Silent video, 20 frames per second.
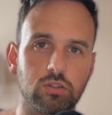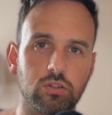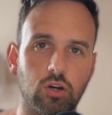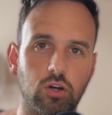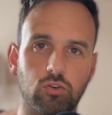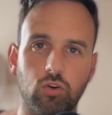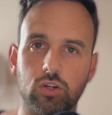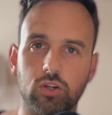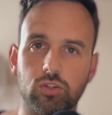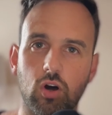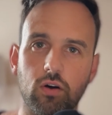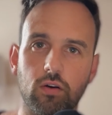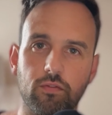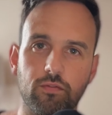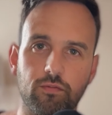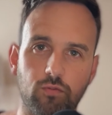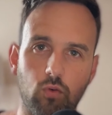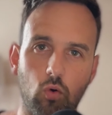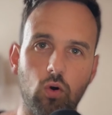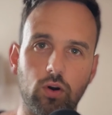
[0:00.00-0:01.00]
across
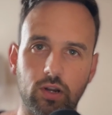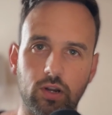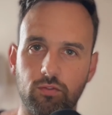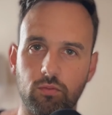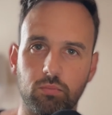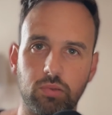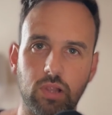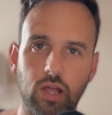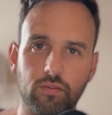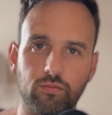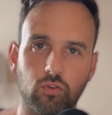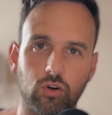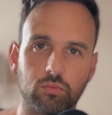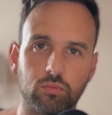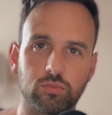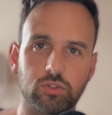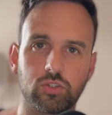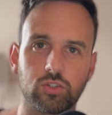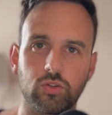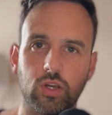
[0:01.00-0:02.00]
4 different
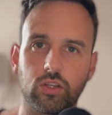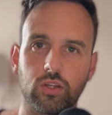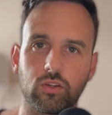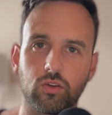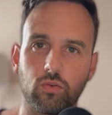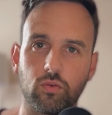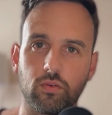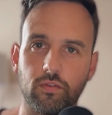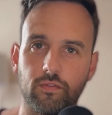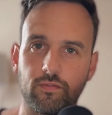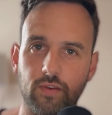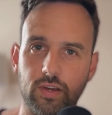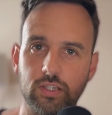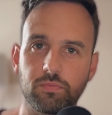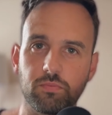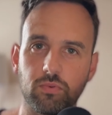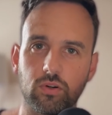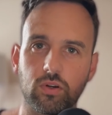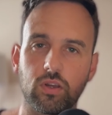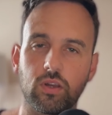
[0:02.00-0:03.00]
platforms. So you can do
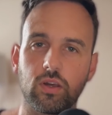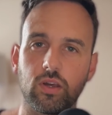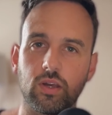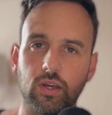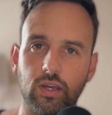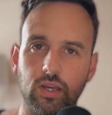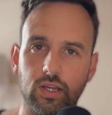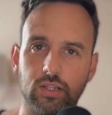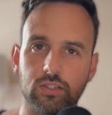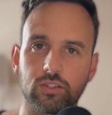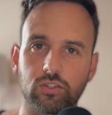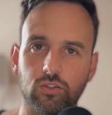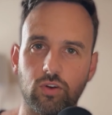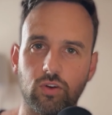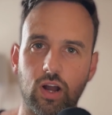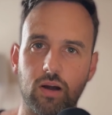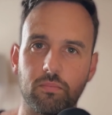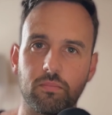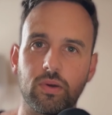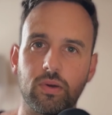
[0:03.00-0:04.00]
Facebook,
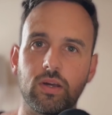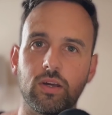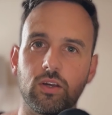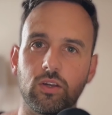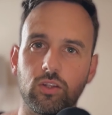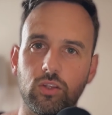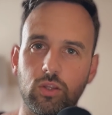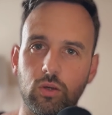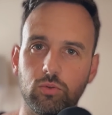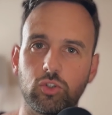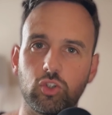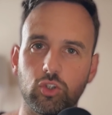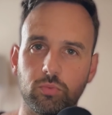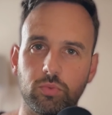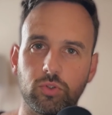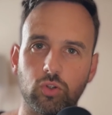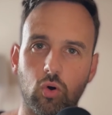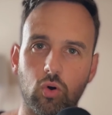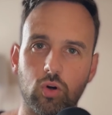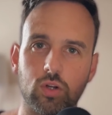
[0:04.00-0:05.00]
Instagram, YouTube
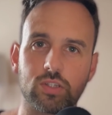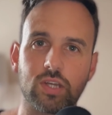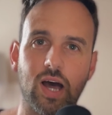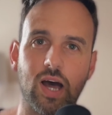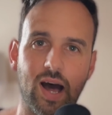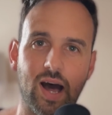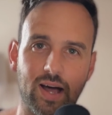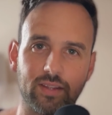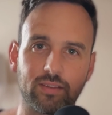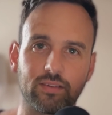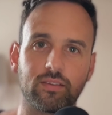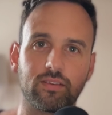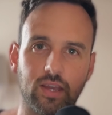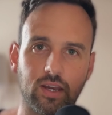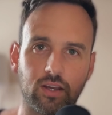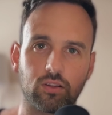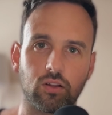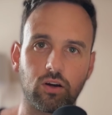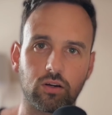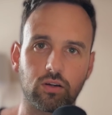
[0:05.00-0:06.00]
Shorts, and
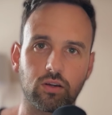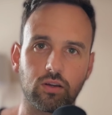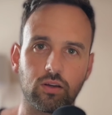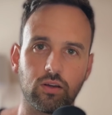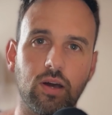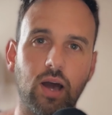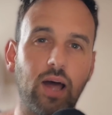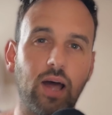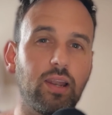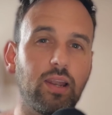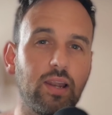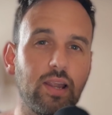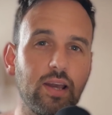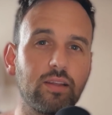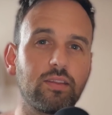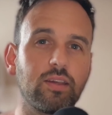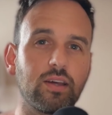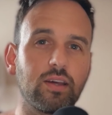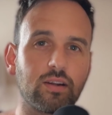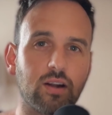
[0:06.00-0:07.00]
TikTok. And
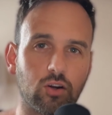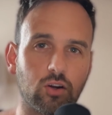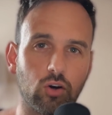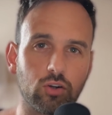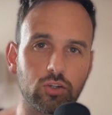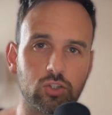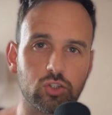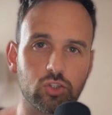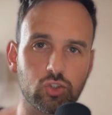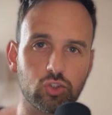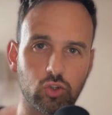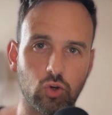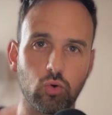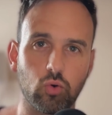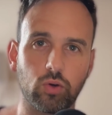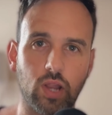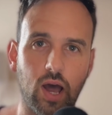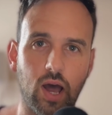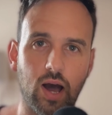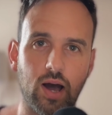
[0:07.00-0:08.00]
LinkedIn are going to
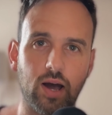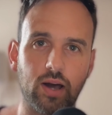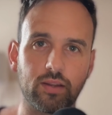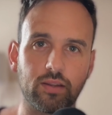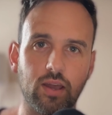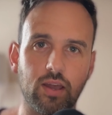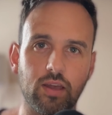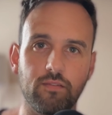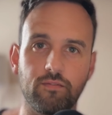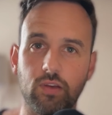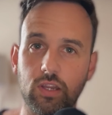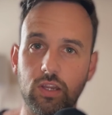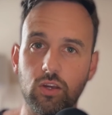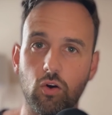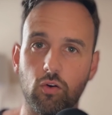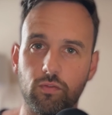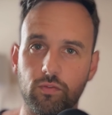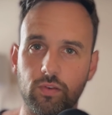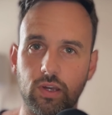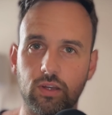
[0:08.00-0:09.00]
soon add a
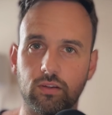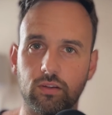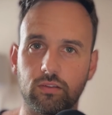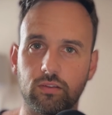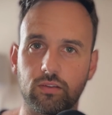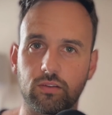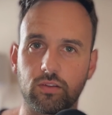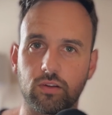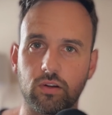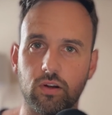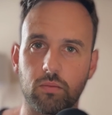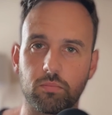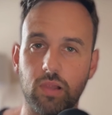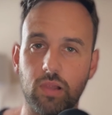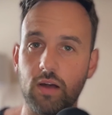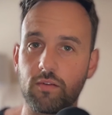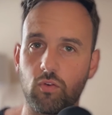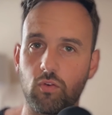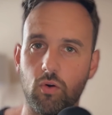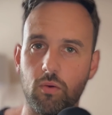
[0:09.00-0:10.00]
video feed to their
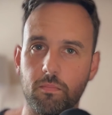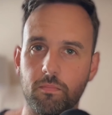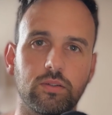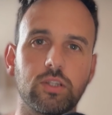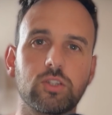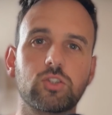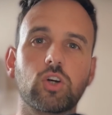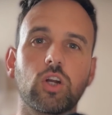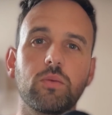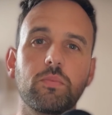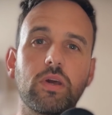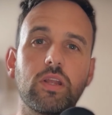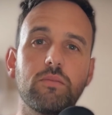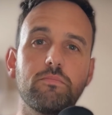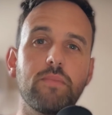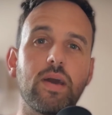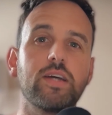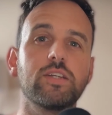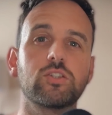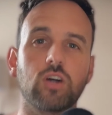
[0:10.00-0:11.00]
platform. This is going to be an
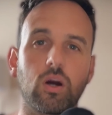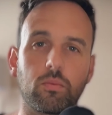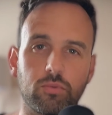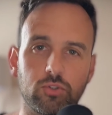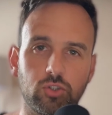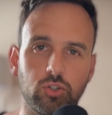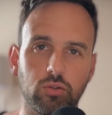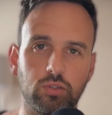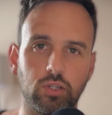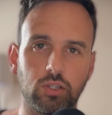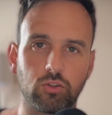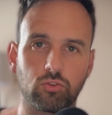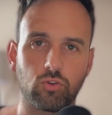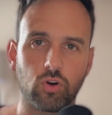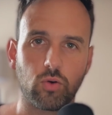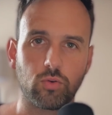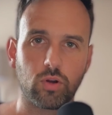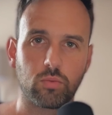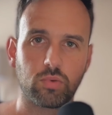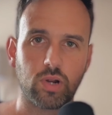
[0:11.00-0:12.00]
amazing opportunity to
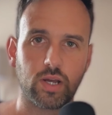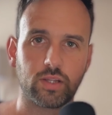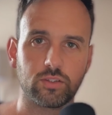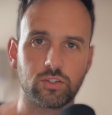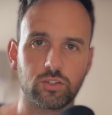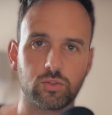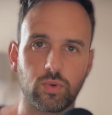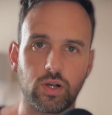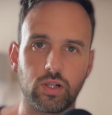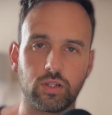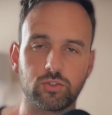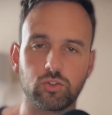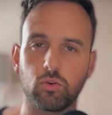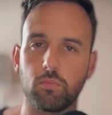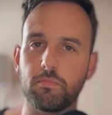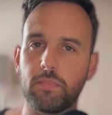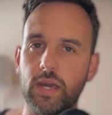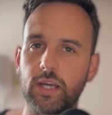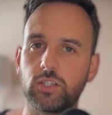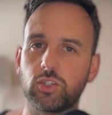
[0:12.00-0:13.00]
grow your brand as well. So
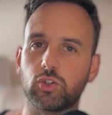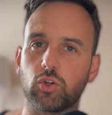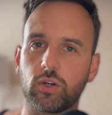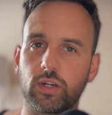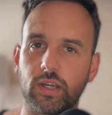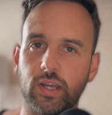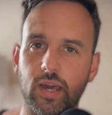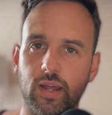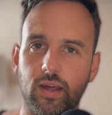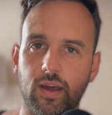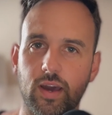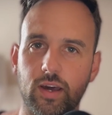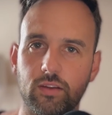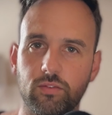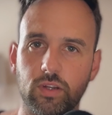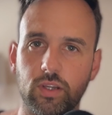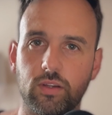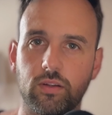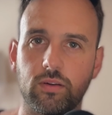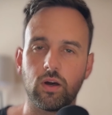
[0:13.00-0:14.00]
make sure to get ahead of
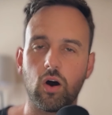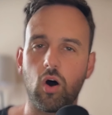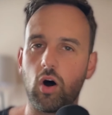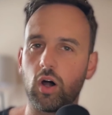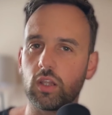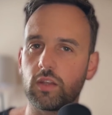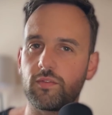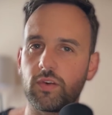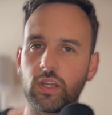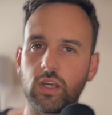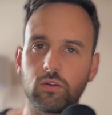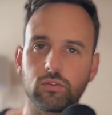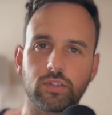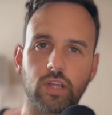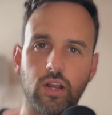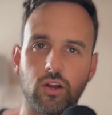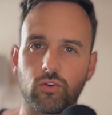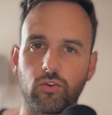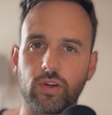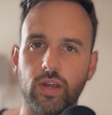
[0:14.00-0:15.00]
it. All the videos that
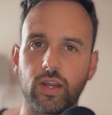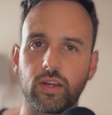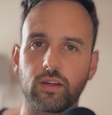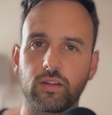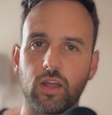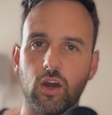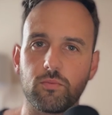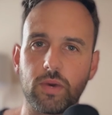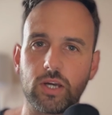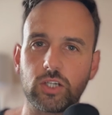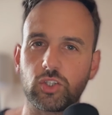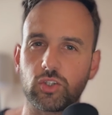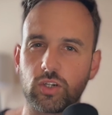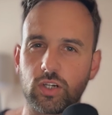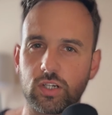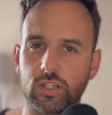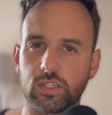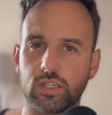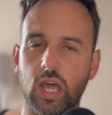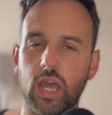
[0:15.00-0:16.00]
you're creating now, make sure
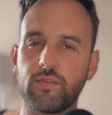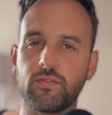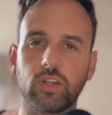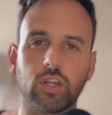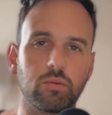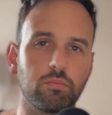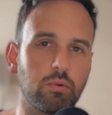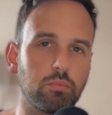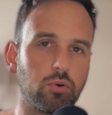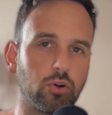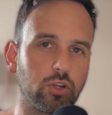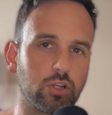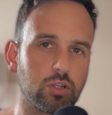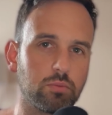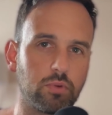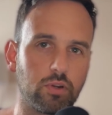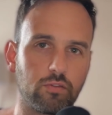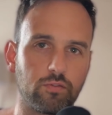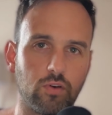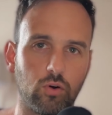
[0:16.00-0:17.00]
you're saving them and putting them
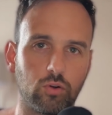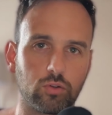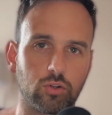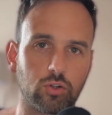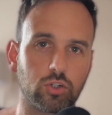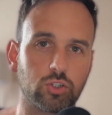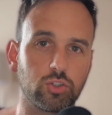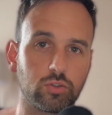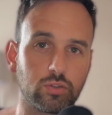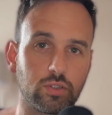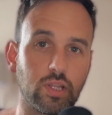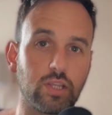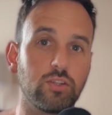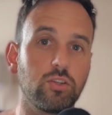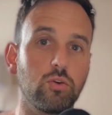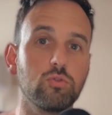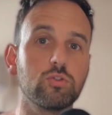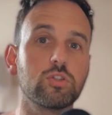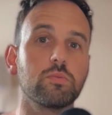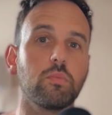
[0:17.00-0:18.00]
in a folder because you can then
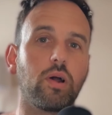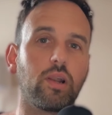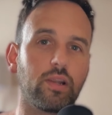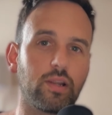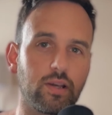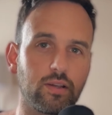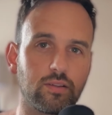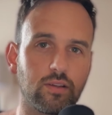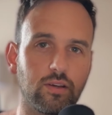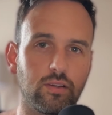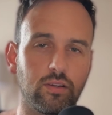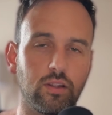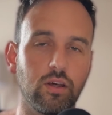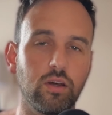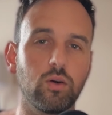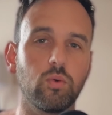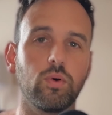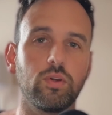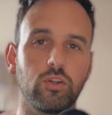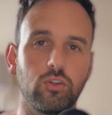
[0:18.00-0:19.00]
use them on LinkedIn
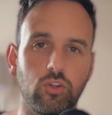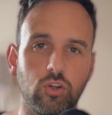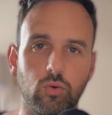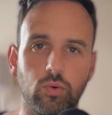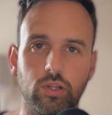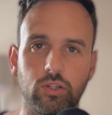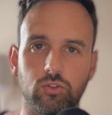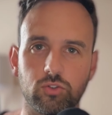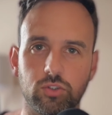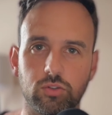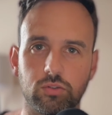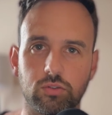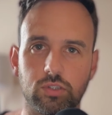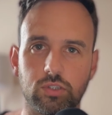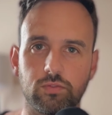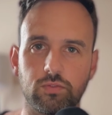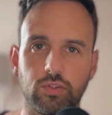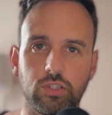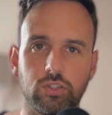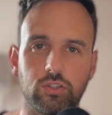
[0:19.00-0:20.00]
when they do introduce
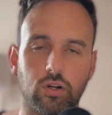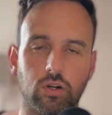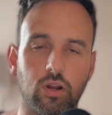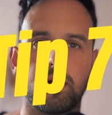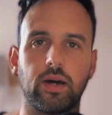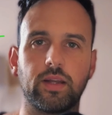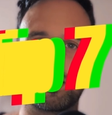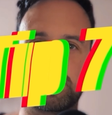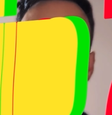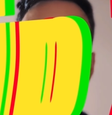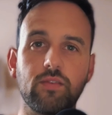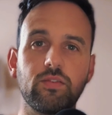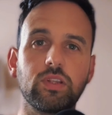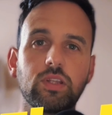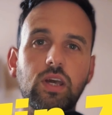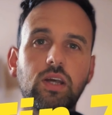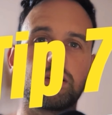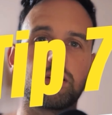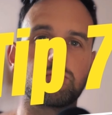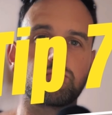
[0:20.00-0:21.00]
this feature. And the 7th thing that's